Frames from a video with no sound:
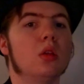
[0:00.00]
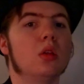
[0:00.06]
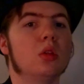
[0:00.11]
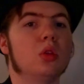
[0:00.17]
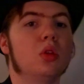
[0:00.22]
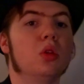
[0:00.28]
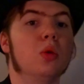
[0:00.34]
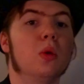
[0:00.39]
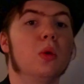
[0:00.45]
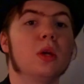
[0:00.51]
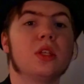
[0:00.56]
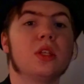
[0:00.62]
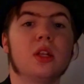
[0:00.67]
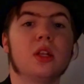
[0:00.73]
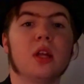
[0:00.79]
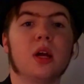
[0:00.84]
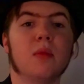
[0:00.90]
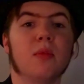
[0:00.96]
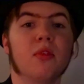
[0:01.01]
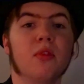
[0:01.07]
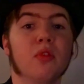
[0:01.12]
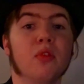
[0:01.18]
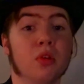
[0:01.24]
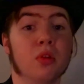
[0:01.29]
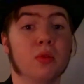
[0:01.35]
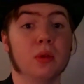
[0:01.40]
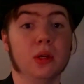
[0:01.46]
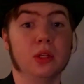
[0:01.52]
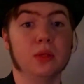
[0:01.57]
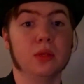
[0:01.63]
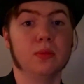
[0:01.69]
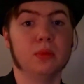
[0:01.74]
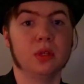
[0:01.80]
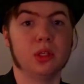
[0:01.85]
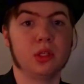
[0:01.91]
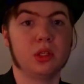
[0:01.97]
'Twas the night before
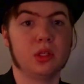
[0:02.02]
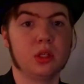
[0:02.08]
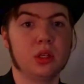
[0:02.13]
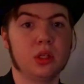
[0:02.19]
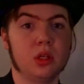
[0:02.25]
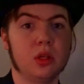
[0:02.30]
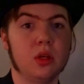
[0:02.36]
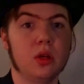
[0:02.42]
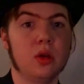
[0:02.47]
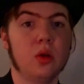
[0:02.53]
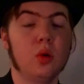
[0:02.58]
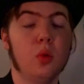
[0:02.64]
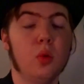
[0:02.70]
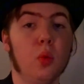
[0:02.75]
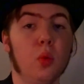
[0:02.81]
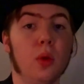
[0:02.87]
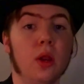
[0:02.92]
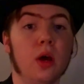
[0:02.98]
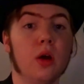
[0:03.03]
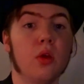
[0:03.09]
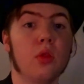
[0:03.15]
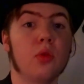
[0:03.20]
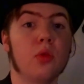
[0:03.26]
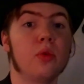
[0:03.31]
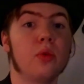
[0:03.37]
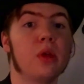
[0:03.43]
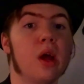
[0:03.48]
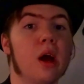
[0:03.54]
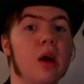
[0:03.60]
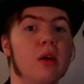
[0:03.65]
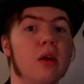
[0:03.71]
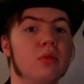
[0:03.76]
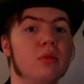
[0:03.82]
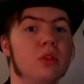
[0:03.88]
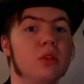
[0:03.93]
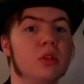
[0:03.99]
Christmas, when all through the
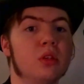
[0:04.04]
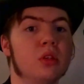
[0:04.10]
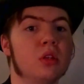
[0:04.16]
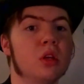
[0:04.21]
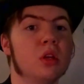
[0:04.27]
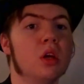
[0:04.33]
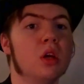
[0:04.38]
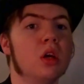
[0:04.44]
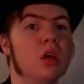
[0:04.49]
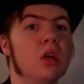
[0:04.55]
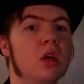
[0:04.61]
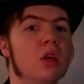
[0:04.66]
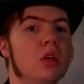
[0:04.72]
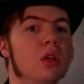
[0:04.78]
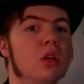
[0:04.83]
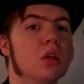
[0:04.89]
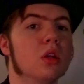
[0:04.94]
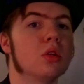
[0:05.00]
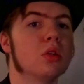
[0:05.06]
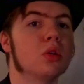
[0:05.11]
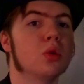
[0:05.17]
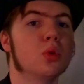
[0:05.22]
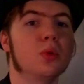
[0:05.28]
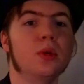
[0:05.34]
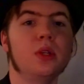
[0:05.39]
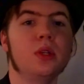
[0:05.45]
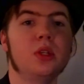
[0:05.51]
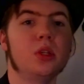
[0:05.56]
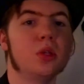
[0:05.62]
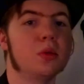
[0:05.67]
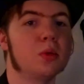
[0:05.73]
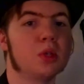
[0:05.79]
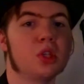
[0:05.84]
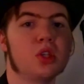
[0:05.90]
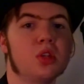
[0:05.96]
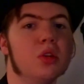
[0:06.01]
house not a creature
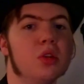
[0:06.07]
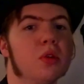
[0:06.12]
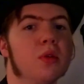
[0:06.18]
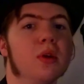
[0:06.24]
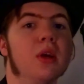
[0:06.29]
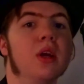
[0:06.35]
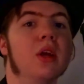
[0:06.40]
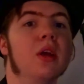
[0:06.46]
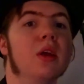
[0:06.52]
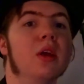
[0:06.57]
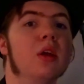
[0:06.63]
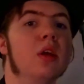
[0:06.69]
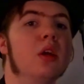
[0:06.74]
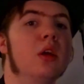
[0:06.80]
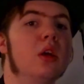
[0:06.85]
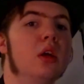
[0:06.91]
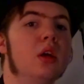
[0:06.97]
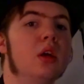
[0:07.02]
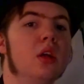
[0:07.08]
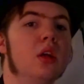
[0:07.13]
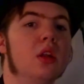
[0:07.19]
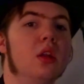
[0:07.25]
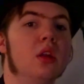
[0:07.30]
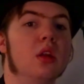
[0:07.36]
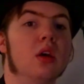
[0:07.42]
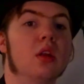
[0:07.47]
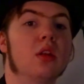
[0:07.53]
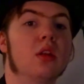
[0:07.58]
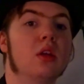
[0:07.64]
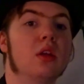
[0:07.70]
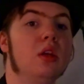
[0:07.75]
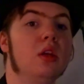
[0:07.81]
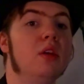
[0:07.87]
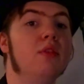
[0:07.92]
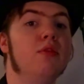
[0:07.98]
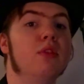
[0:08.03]
was stirring, not
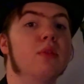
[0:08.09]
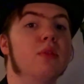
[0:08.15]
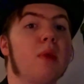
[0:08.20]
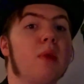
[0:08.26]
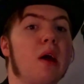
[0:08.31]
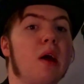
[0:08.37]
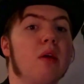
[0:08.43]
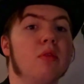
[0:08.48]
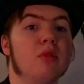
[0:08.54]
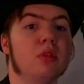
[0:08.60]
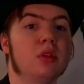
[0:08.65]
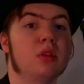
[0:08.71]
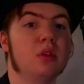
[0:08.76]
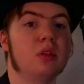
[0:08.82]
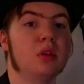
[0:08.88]
even a mouse.